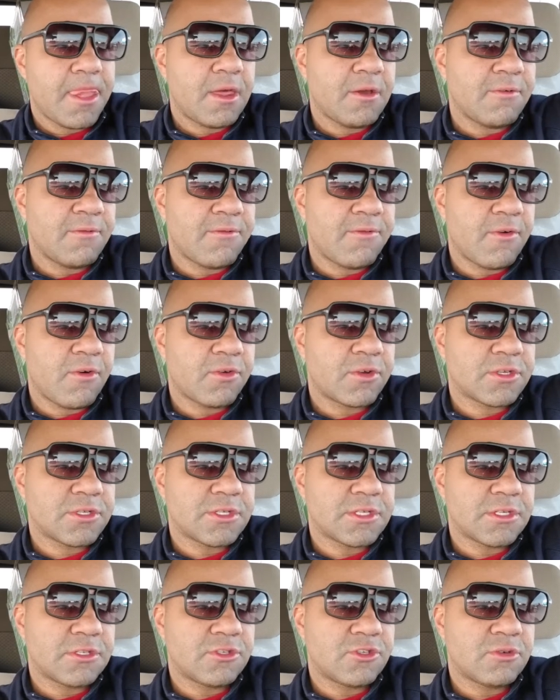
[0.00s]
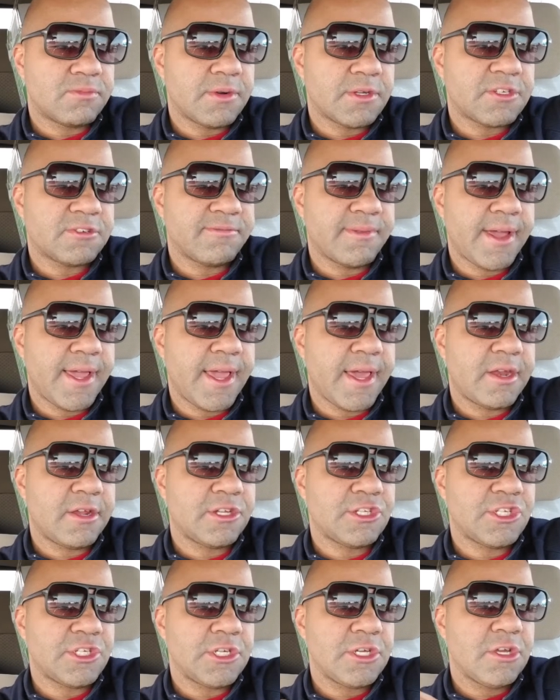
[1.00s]
focusing too much of my
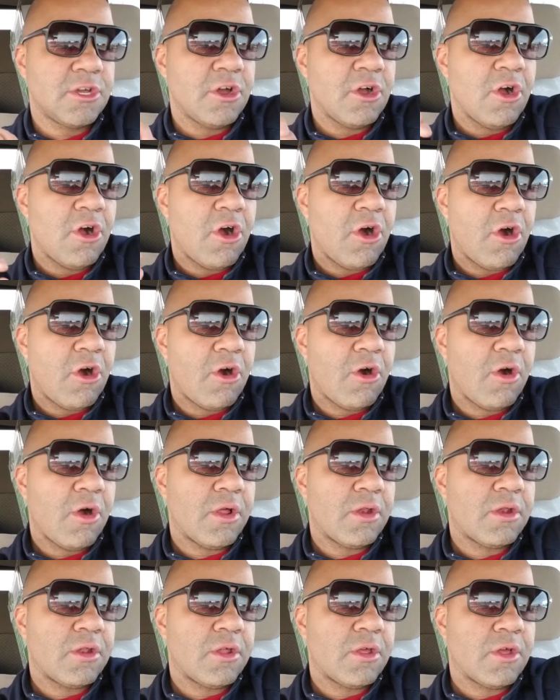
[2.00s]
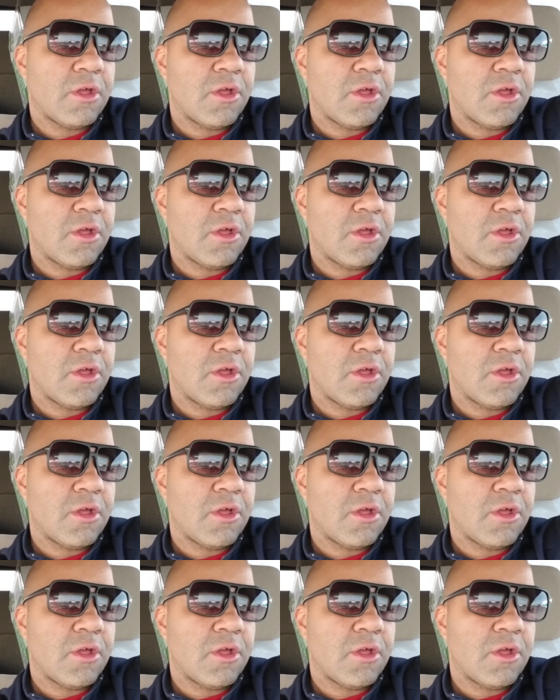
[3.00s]
energy on